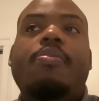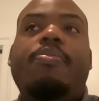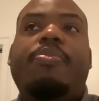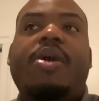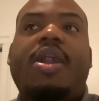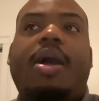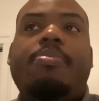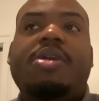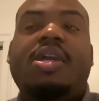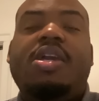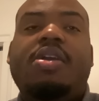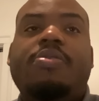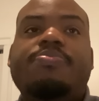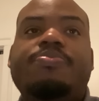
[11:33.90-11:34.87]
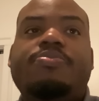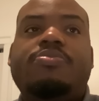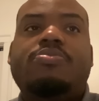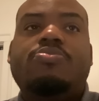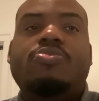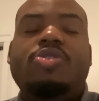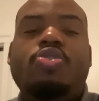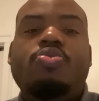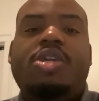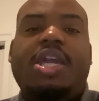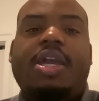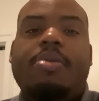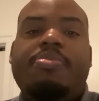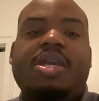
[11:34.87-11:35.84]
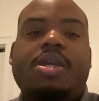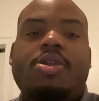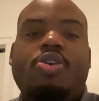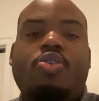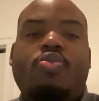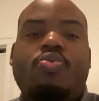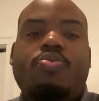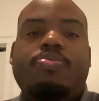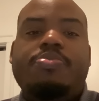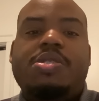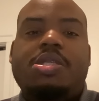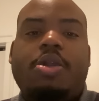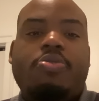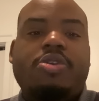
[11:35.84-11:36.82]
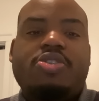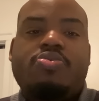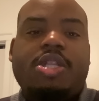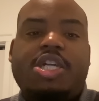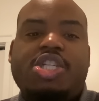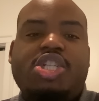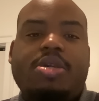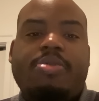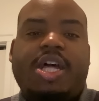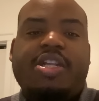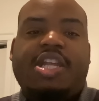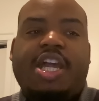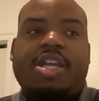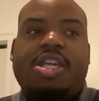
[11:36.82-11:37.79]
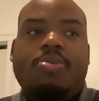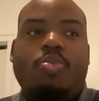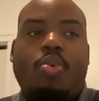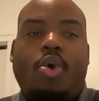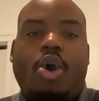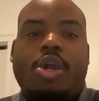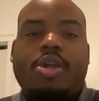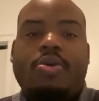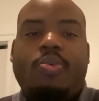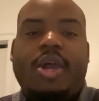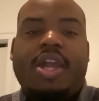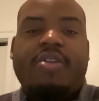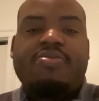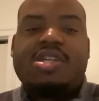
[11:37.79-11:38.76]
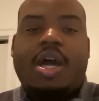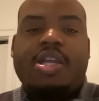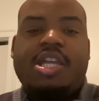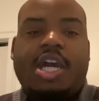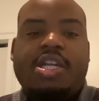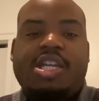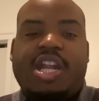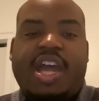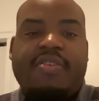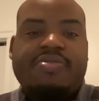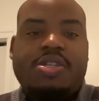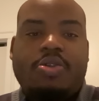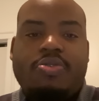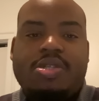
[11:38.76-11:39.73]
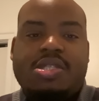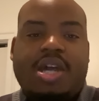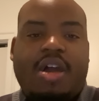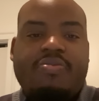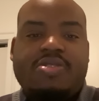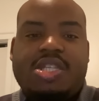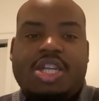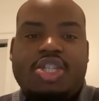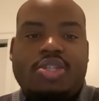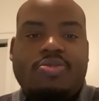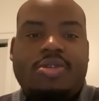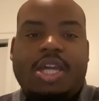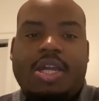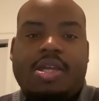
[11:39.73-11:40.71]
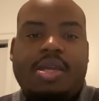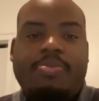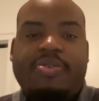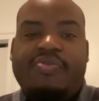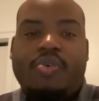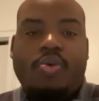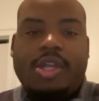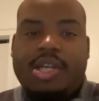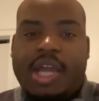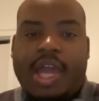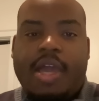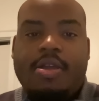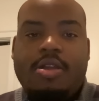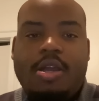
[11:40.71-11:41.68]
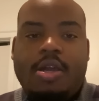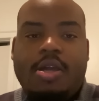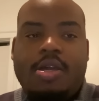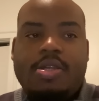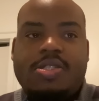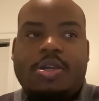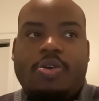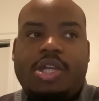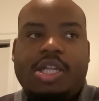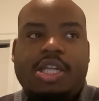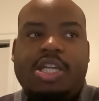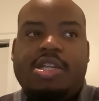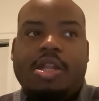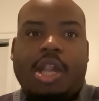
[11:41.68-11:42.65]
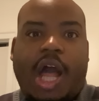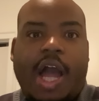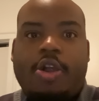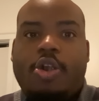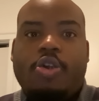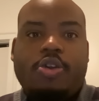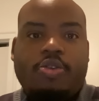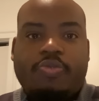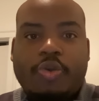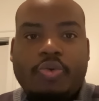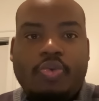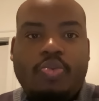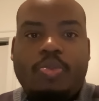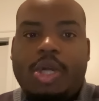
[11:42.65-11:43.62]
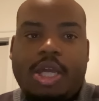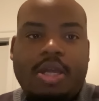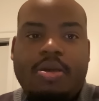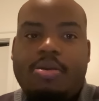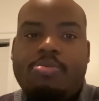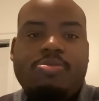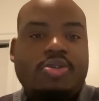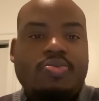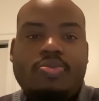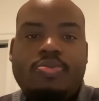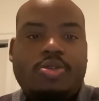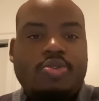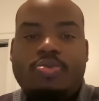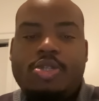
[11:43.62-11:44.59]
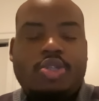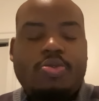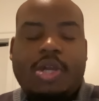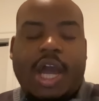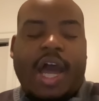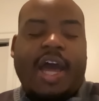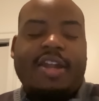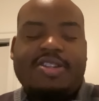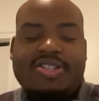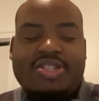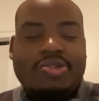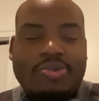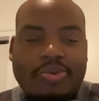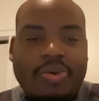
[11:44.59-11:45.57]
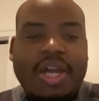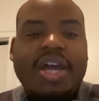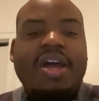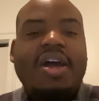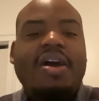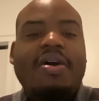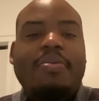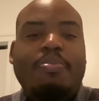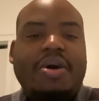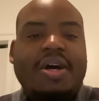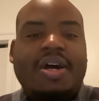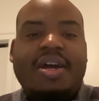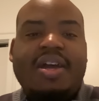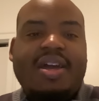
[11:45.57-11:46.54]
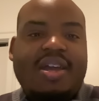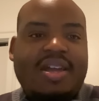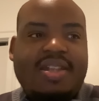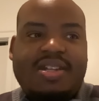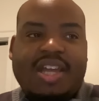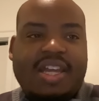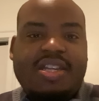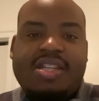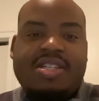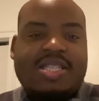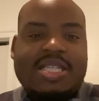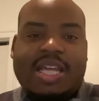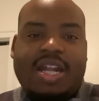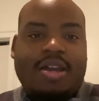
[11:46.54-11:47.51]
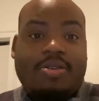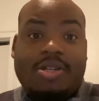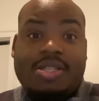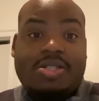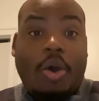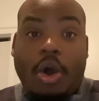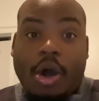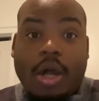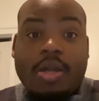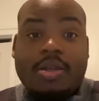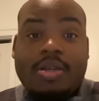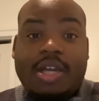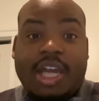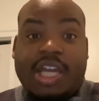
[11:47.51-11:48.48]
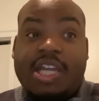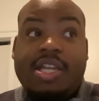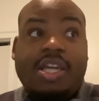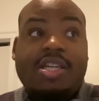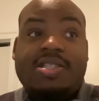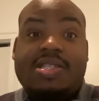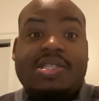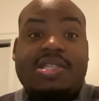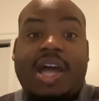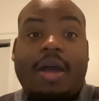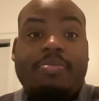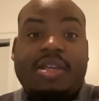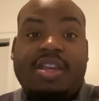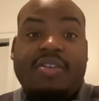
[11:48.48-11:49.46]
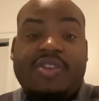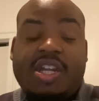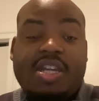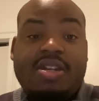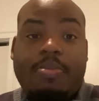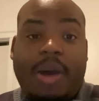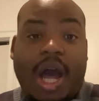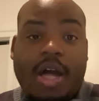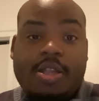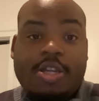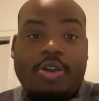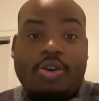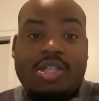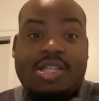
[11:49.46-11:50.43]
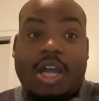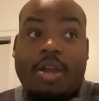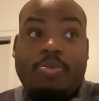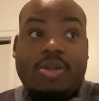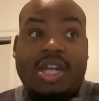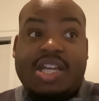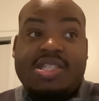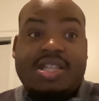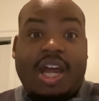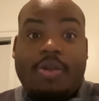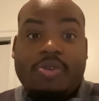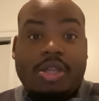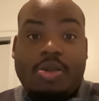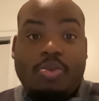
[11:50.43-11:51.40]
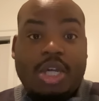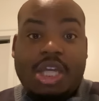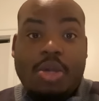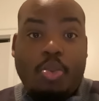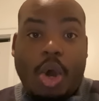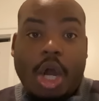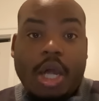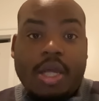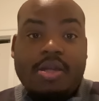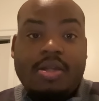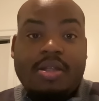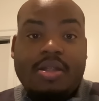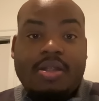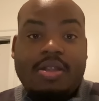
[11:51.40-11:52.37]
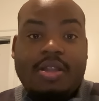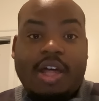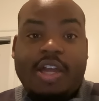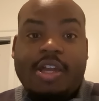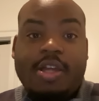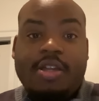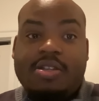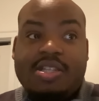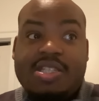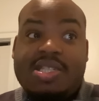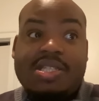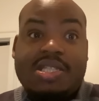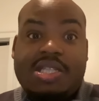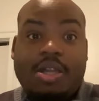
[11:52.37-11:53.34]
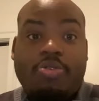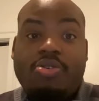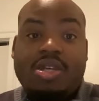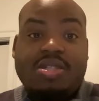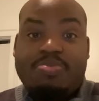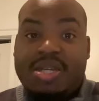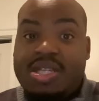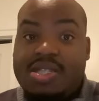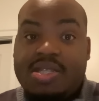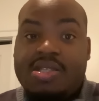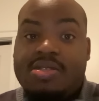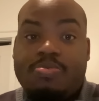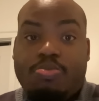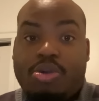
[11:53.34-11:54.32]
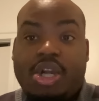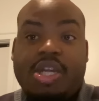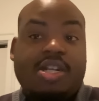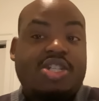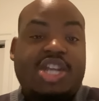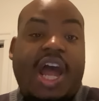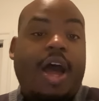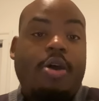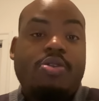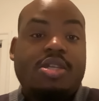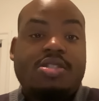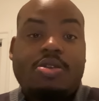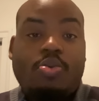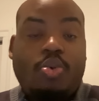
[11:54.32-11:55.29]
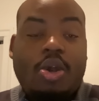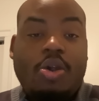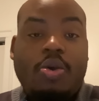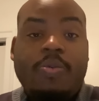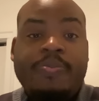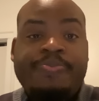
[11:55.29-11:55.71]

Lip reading: But I mean, you can't be in no serious relationship like that and keep walking away every time y'all need to have a serious conversation. You can't keep avoiding that. So he need to lock her in a room with him, do what you got to do. But they need to sit down and talk. And he needs to stop giving in to Molly all the time when that's not really what he wants. Like, this is serious business, bringing a child into the world.